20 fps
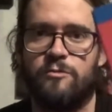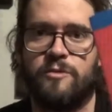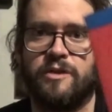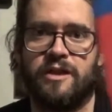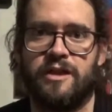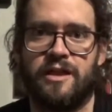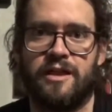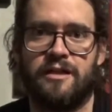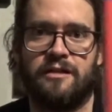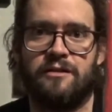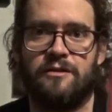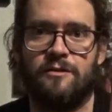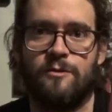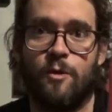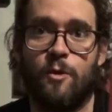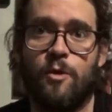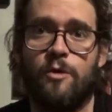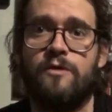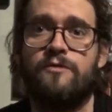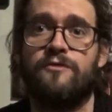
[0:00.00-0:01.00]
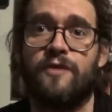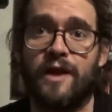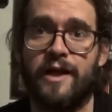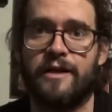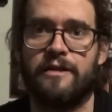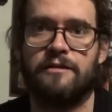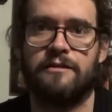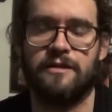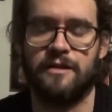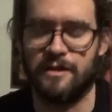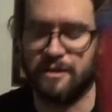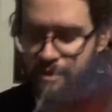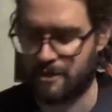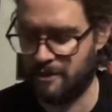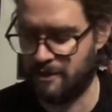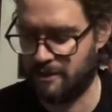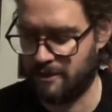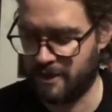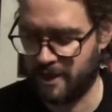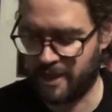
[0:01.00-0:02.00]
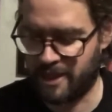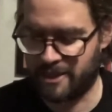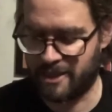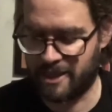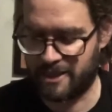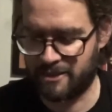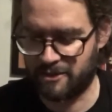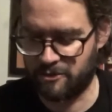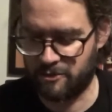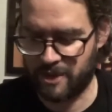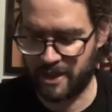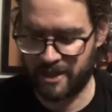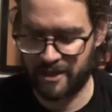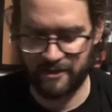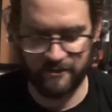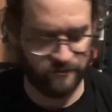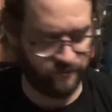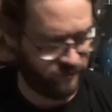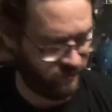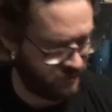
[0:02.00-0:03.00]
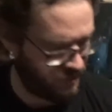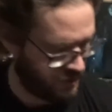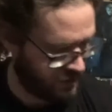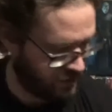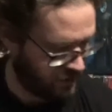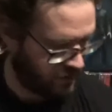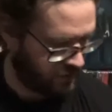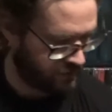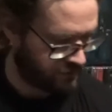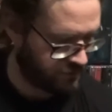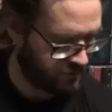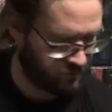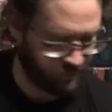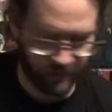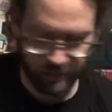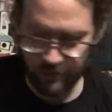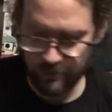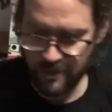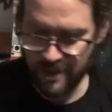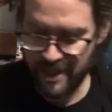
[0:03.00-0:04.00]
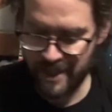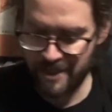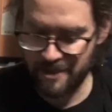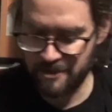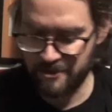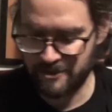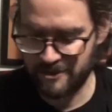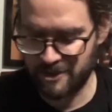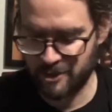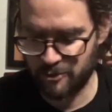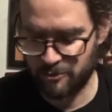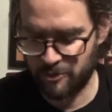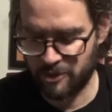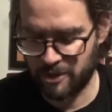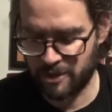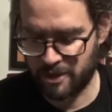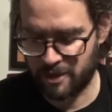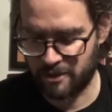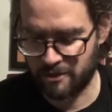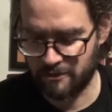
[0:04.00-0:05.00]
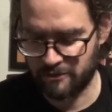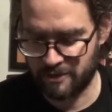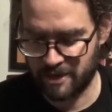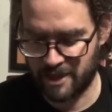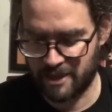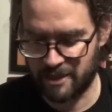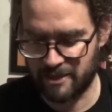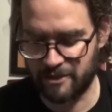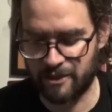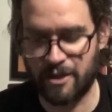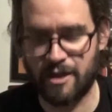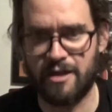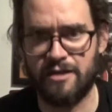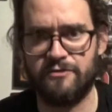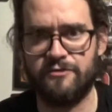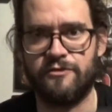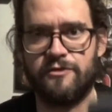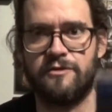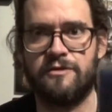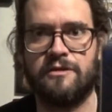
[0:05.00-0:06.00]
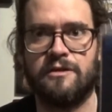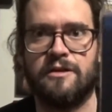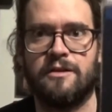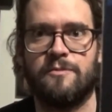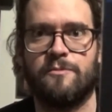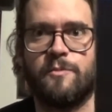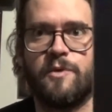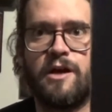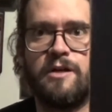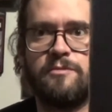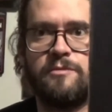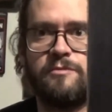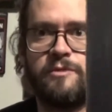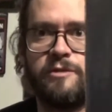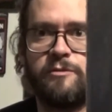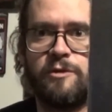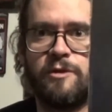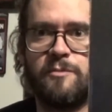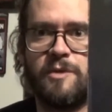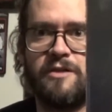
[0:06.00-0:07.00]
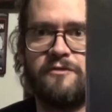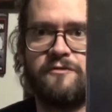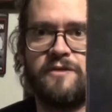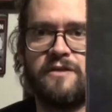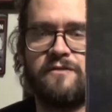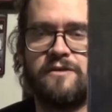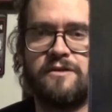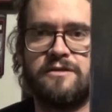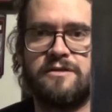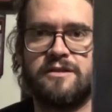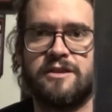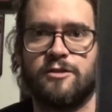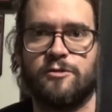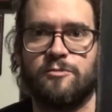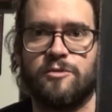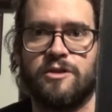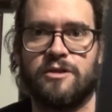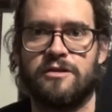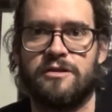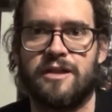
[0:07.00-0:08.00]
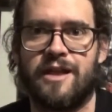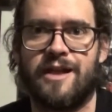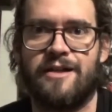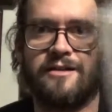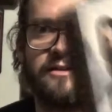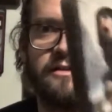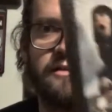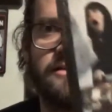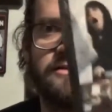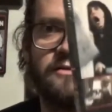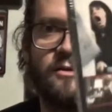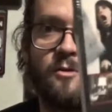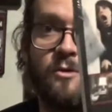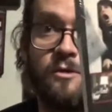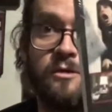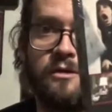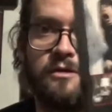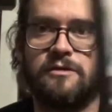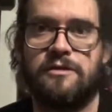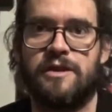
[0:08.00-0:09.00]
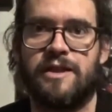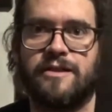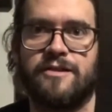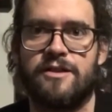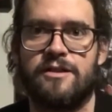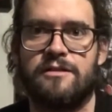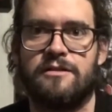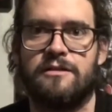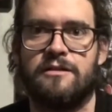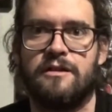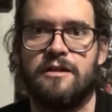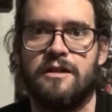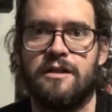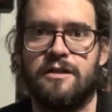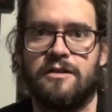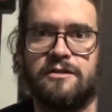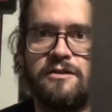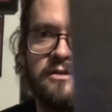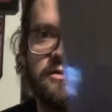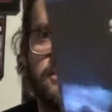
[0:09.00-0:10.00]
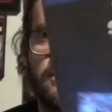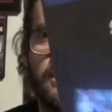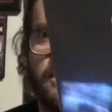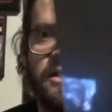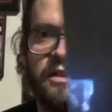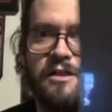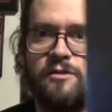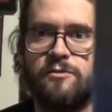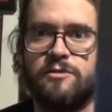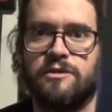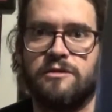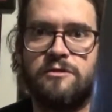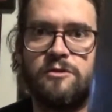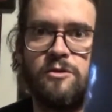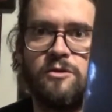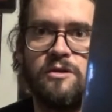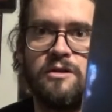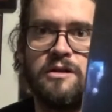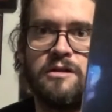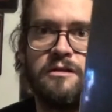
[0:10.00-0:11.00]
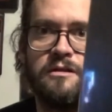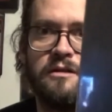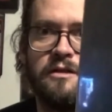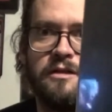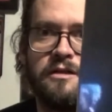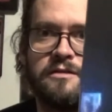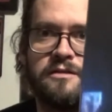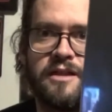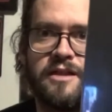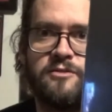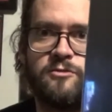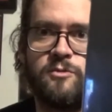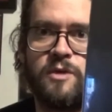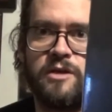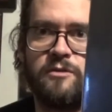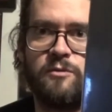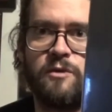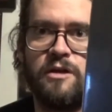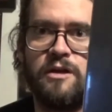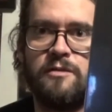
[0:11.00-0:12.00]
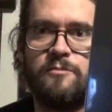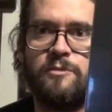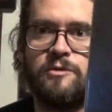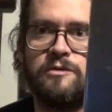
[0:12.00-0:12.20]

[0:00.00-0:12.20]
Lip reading: and horrifying. And I do have the Blu-ray Steelbook that I love. Probably one of my favorite Steelbooks out of this horror collection. The Shining with the door. Says Red Rum.